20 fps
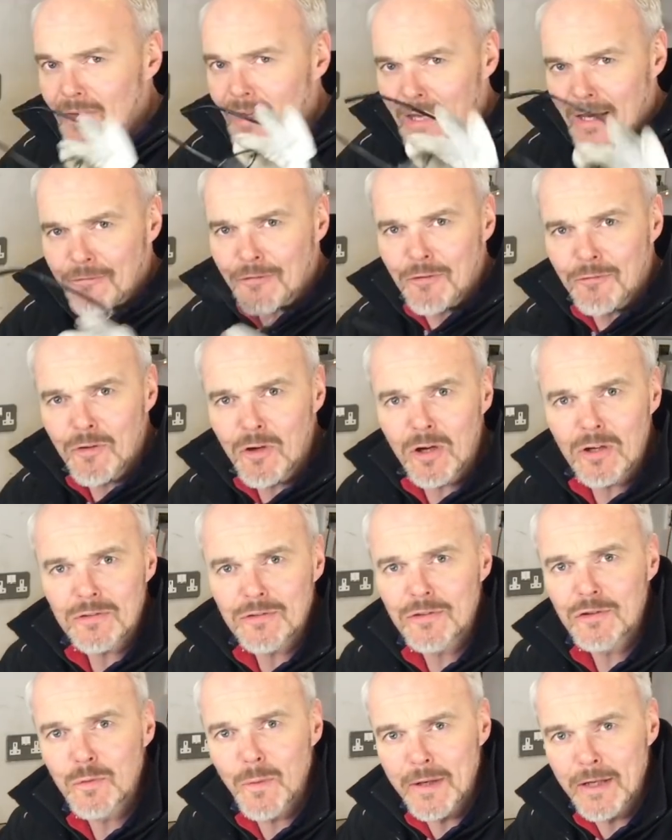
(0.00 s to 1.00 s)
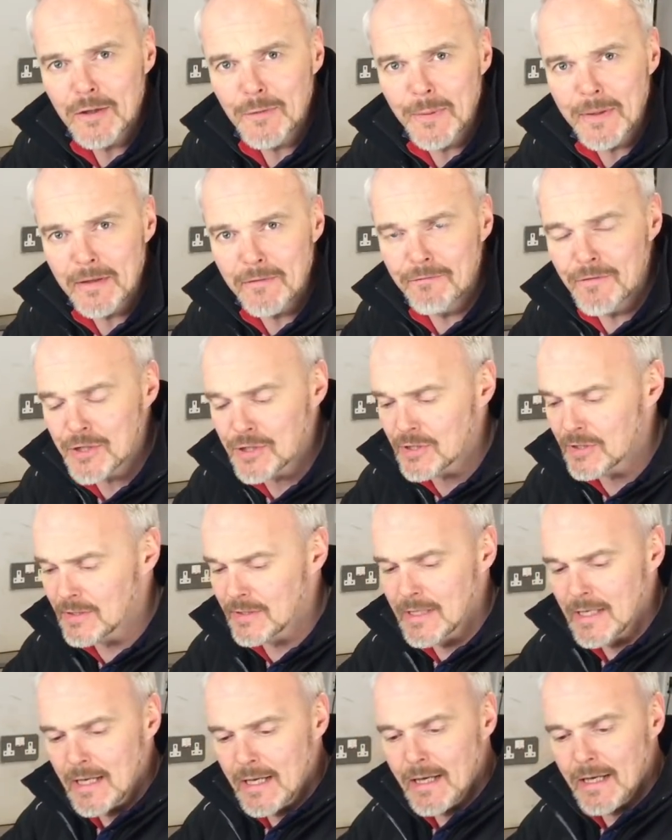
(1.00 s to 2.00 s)
If you've got 20/20 vision,
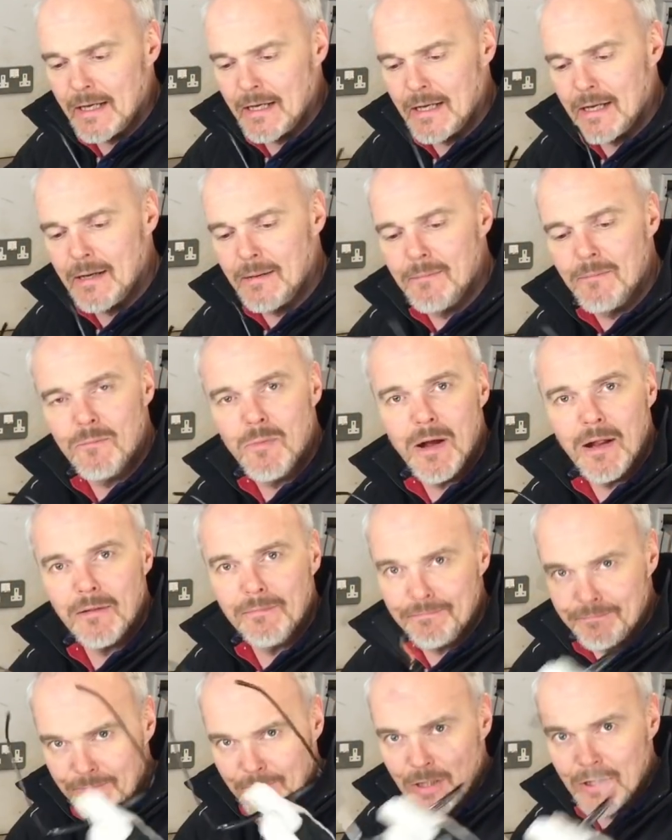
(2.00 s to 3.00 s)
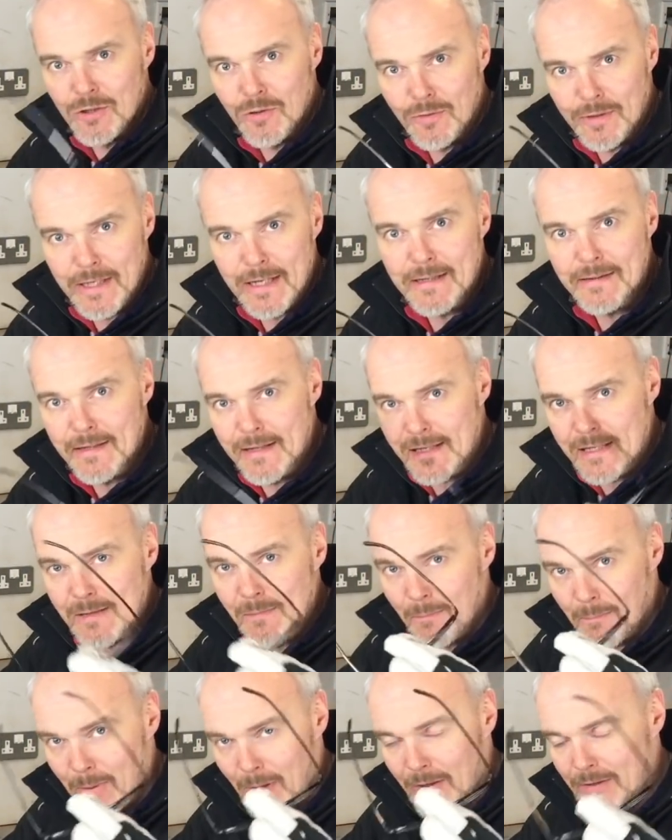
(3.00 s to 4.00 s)
well, you don't need these,
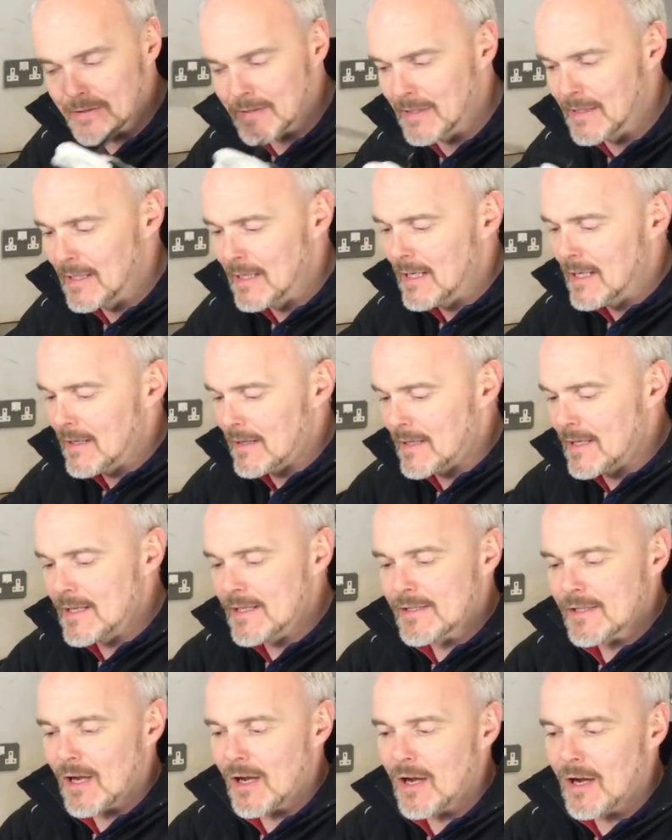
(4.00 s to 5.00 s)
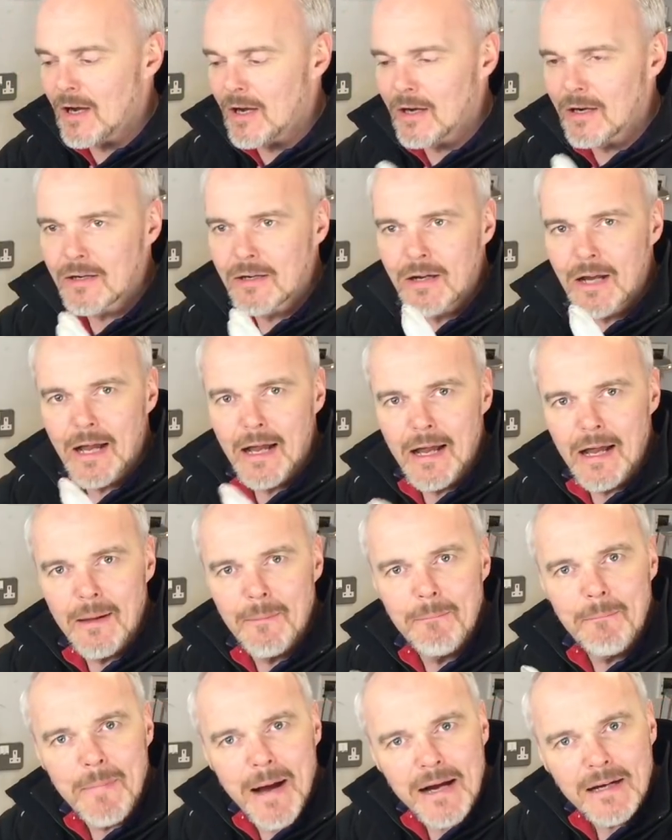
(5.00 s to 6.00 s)
but these are
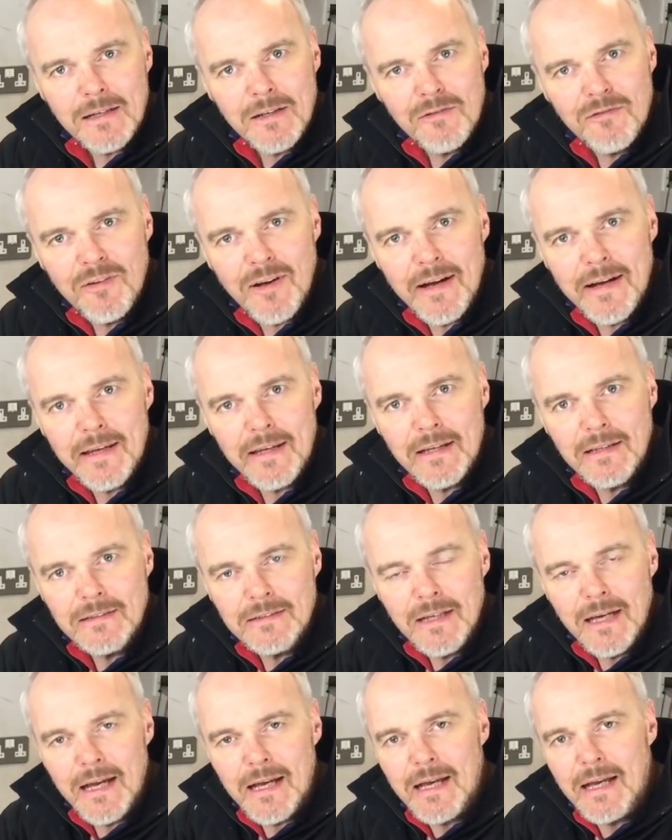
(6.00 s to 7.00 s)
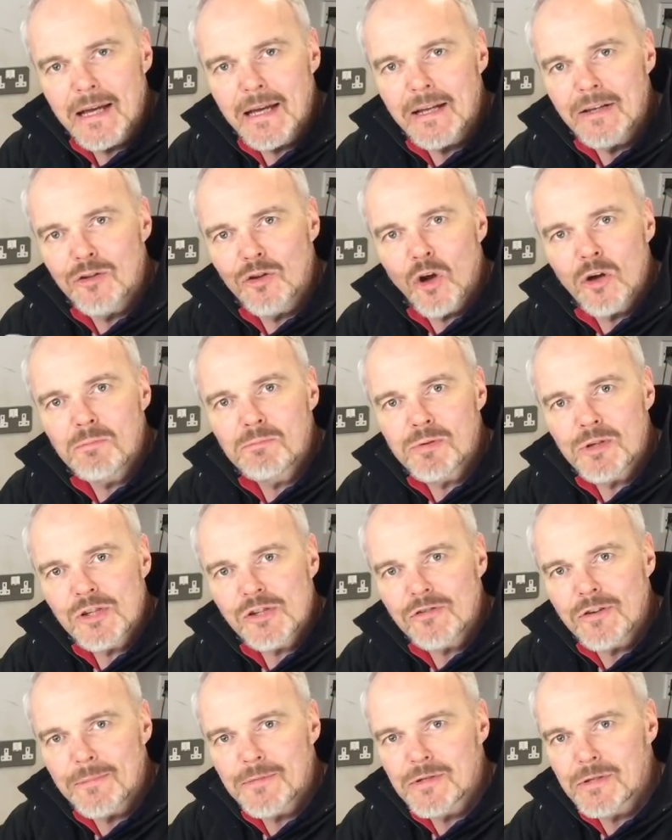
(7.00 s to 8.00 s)
magnifying
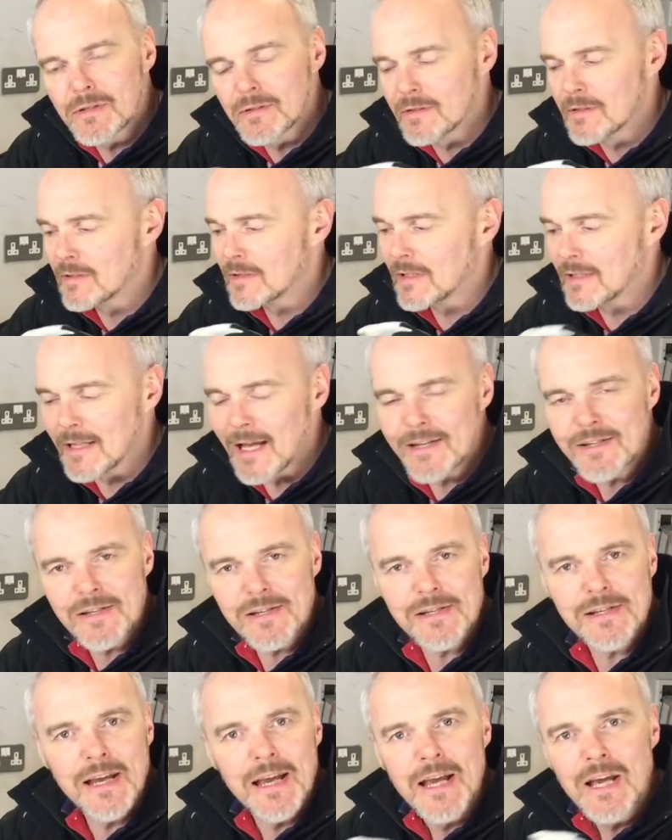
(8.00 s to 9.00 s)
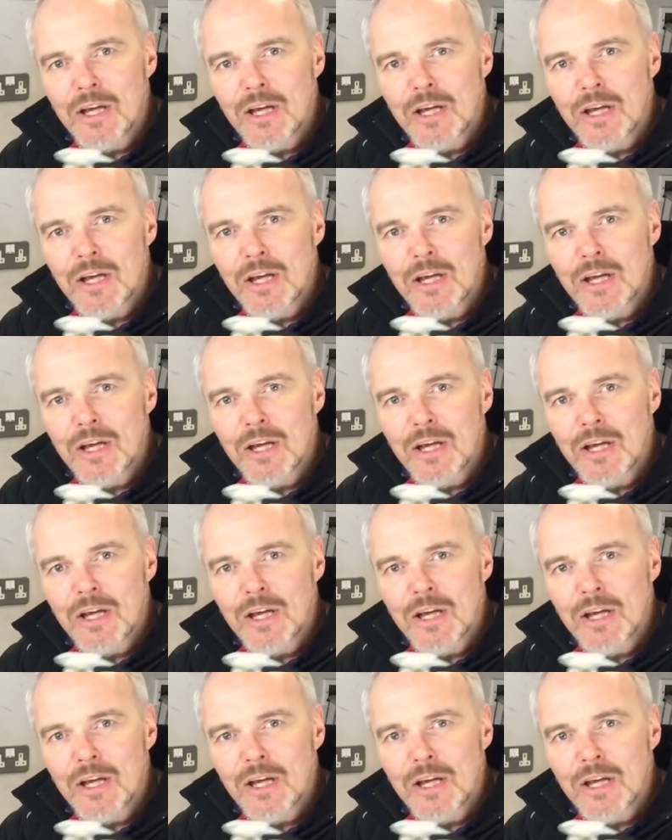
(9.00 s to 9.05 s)
non-prescription glasses.